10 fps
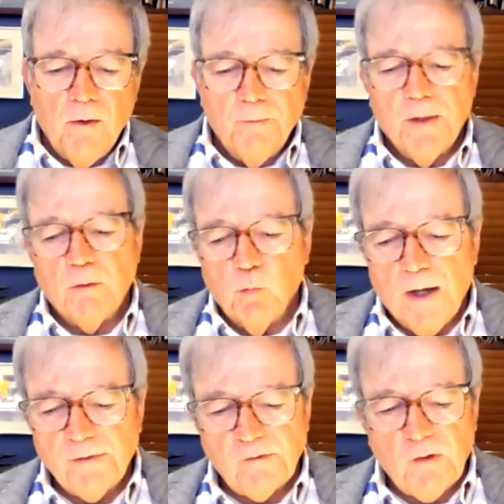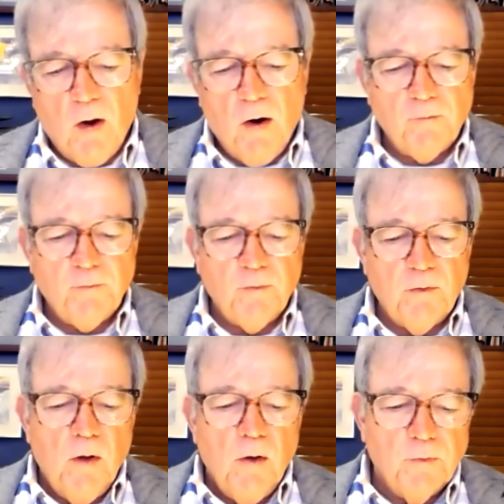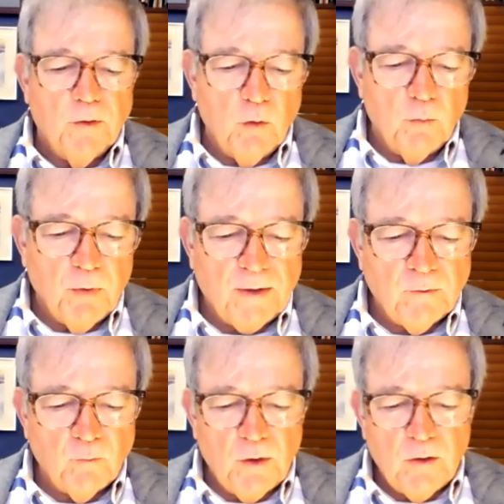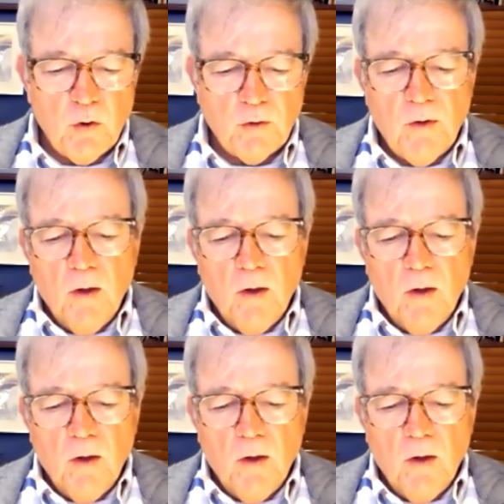then west to Hartford, the New Britain region,